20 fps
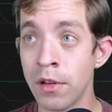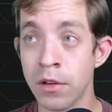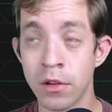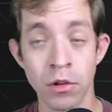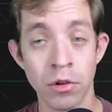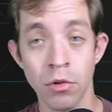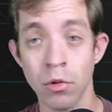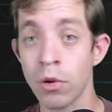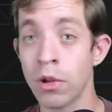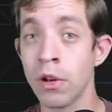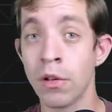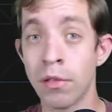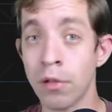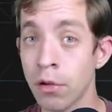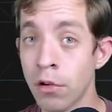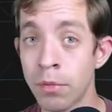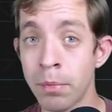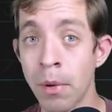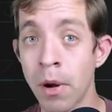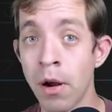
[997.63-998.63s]
look in the
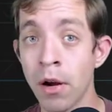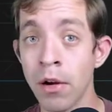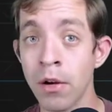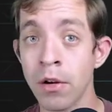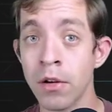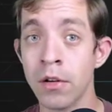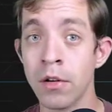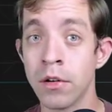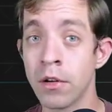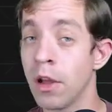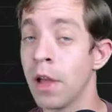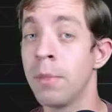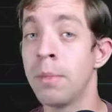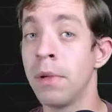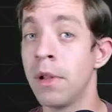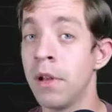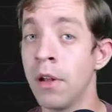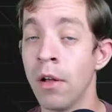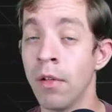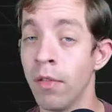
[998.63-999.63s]
search bar, type
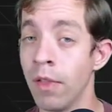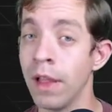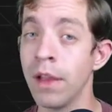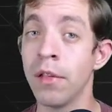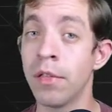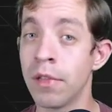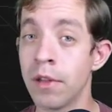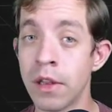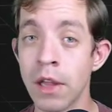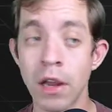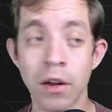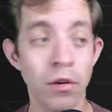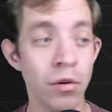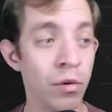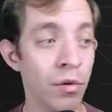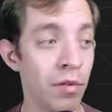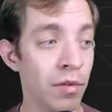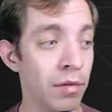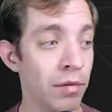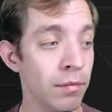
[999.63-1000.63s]
in latest in tech
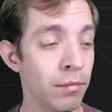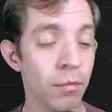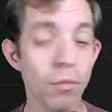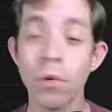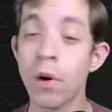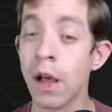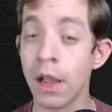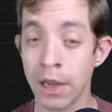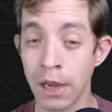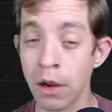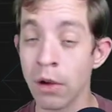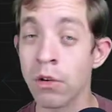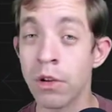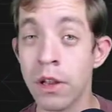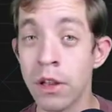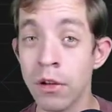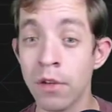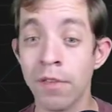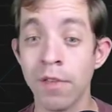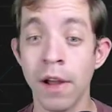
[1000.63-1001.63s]
news. I
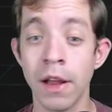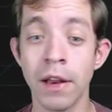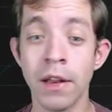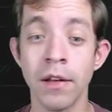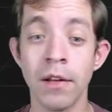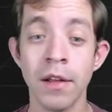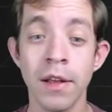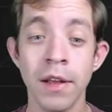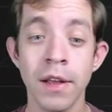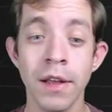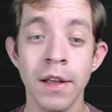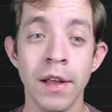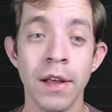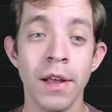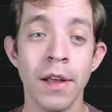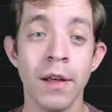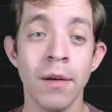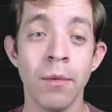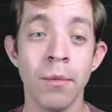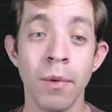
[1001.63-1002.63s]
guarantee you'll find it.
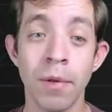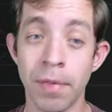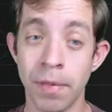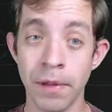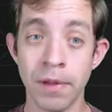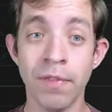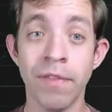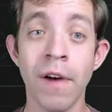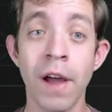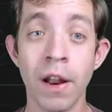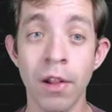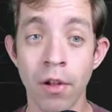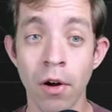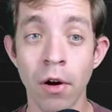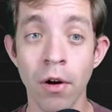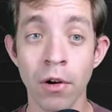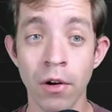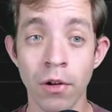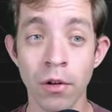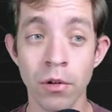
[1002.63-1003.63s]
With the final
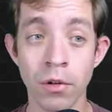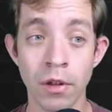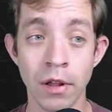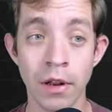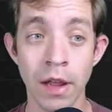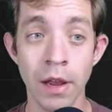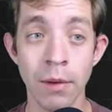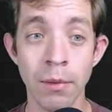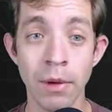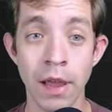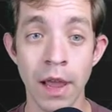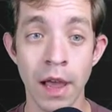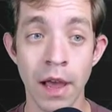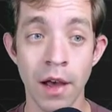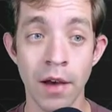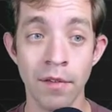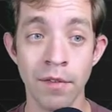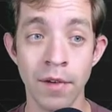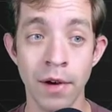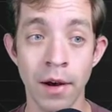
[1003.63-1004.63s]
article today, we
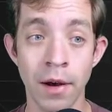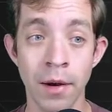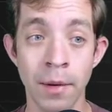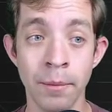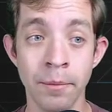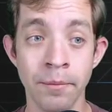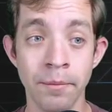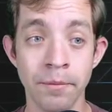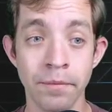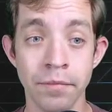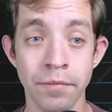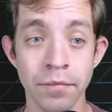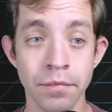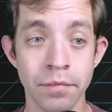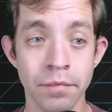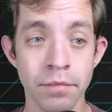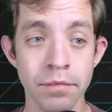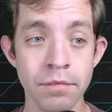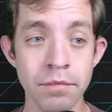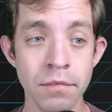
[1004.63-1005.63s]
have some
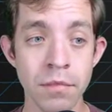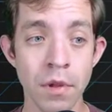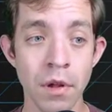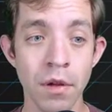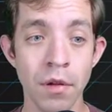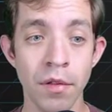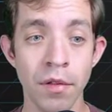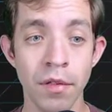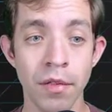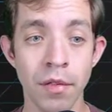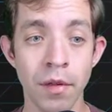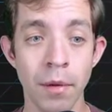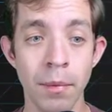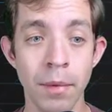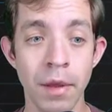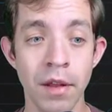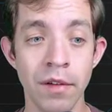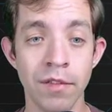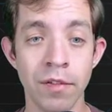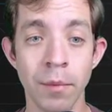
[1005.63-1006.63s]

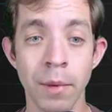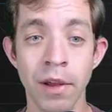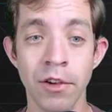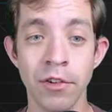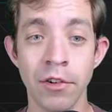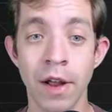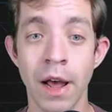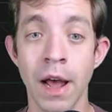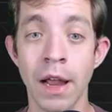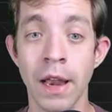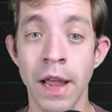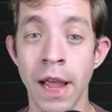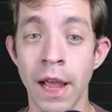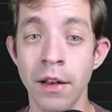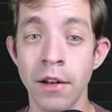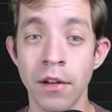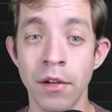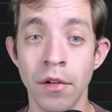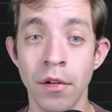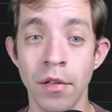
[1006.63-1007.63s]
information on
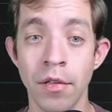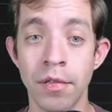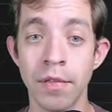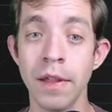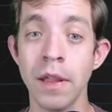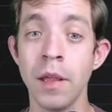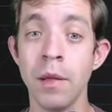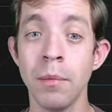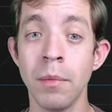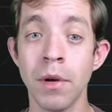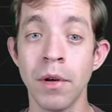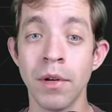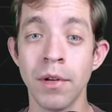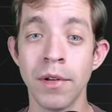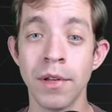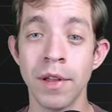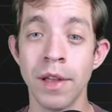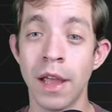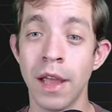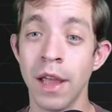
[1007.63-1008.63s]
that. Steam
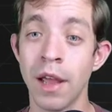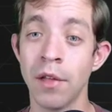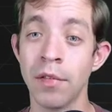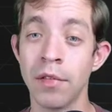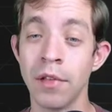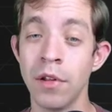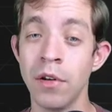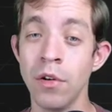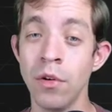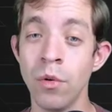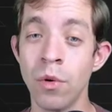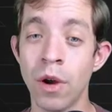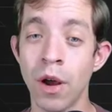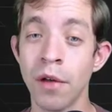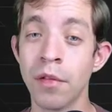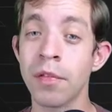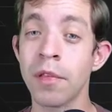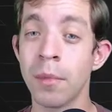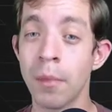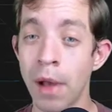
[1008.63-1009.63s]
has a new
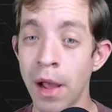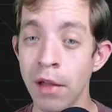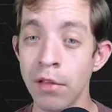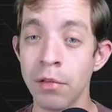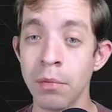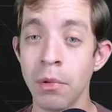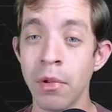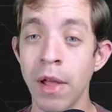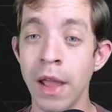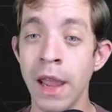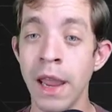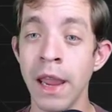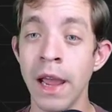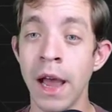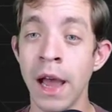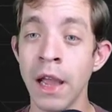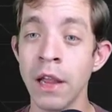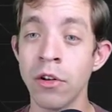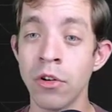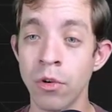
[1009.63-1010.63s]
customizable
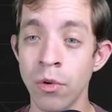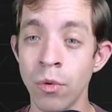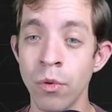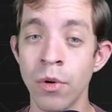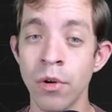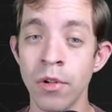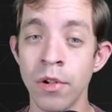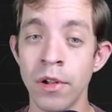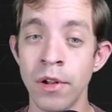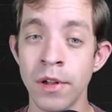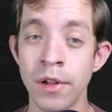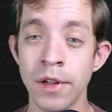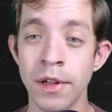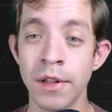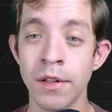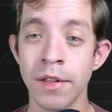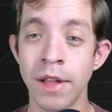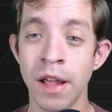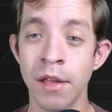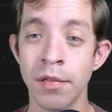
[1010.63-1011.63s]
AI tool
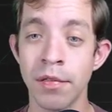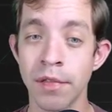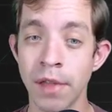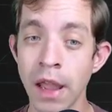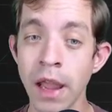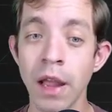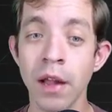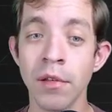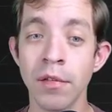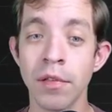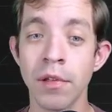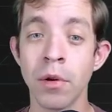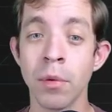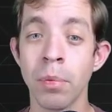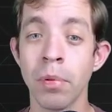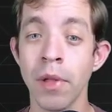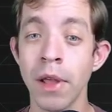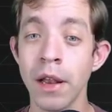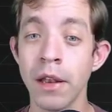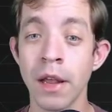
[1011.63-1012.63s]
that scans your
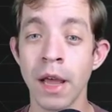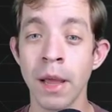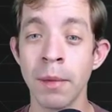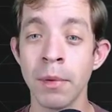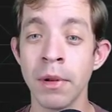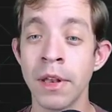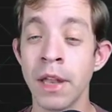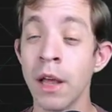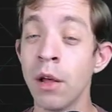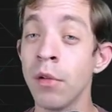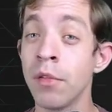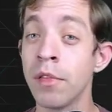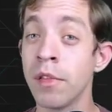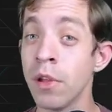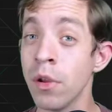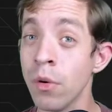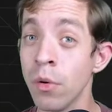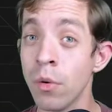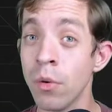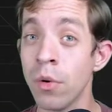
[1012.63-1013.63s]
playtime and tells
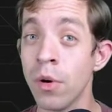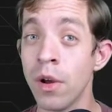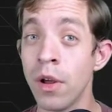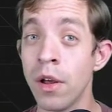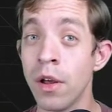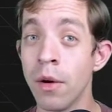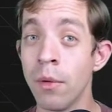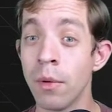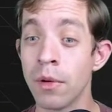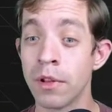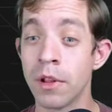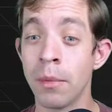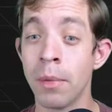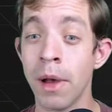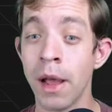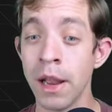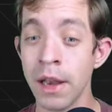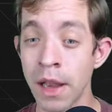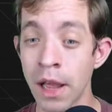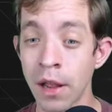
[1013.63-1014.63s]
you what to
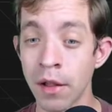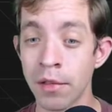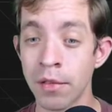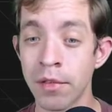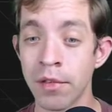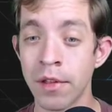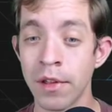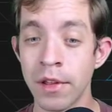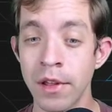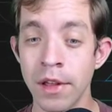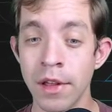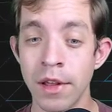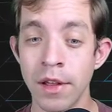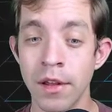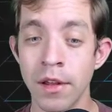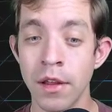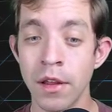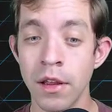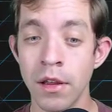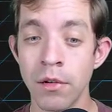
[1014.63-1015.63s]
buy next.
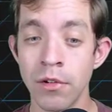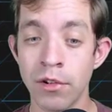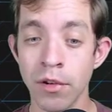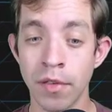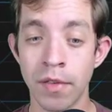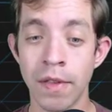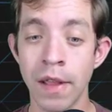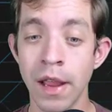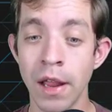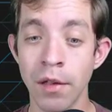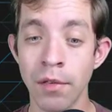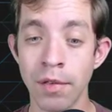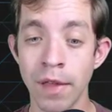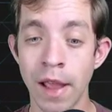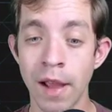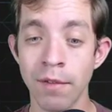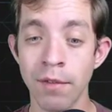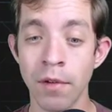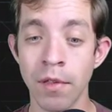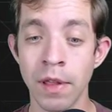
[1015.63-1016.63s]
Just days
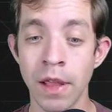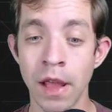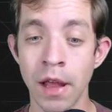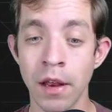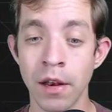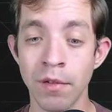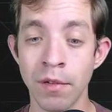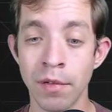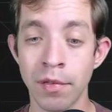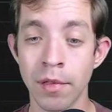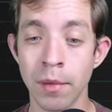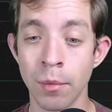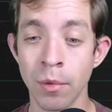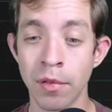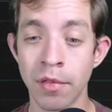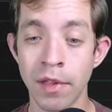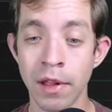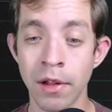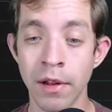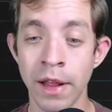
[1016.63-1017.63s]
after the end of a summer
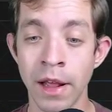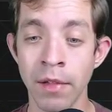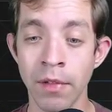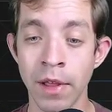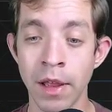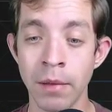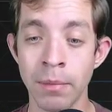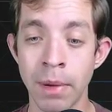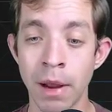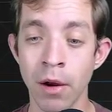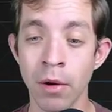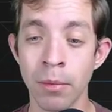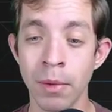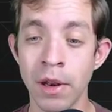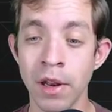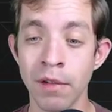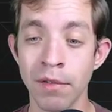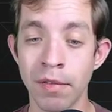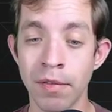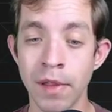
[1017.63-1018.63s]
sale that laid bare
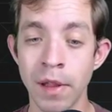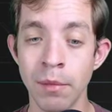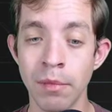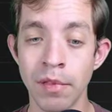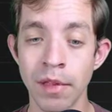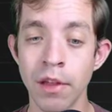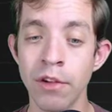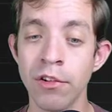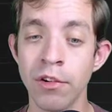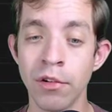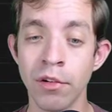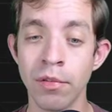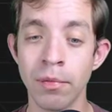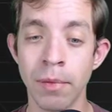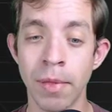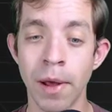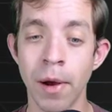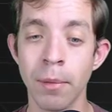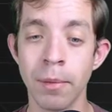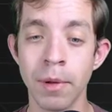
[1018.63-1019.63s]
many of Steam's issues with
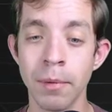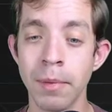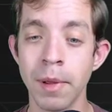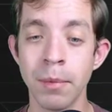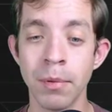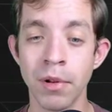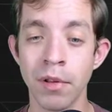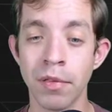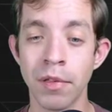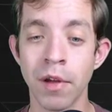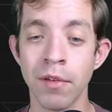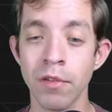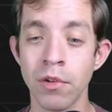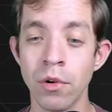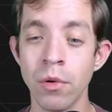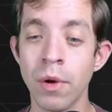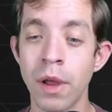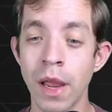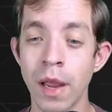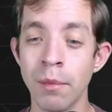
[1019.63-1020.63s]
helping people discover
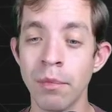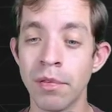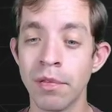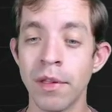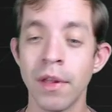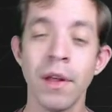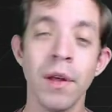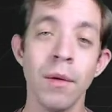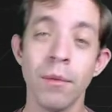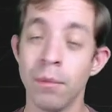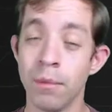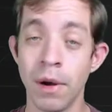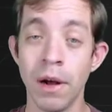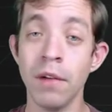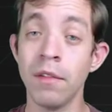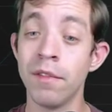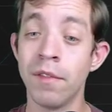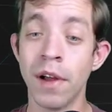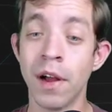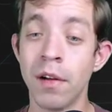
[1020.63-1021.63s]
new games,
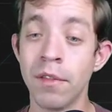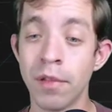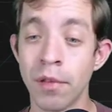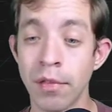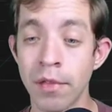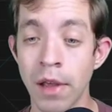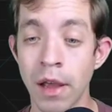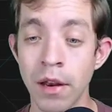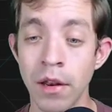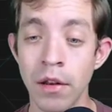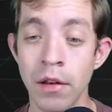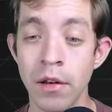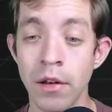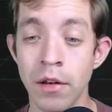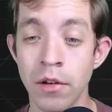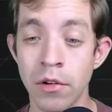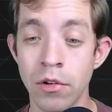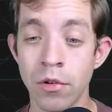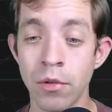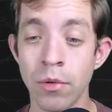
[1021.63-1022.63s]
well, Valve decided
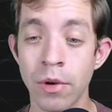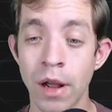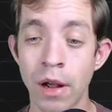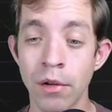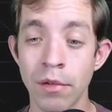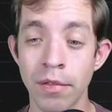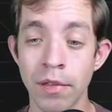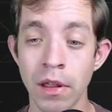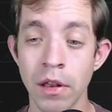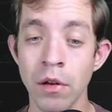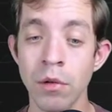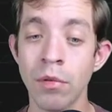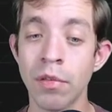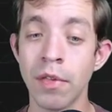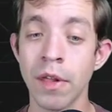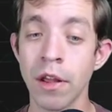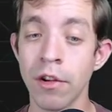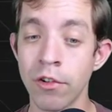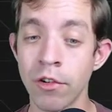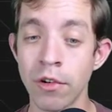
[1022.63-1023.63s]
to announce a new section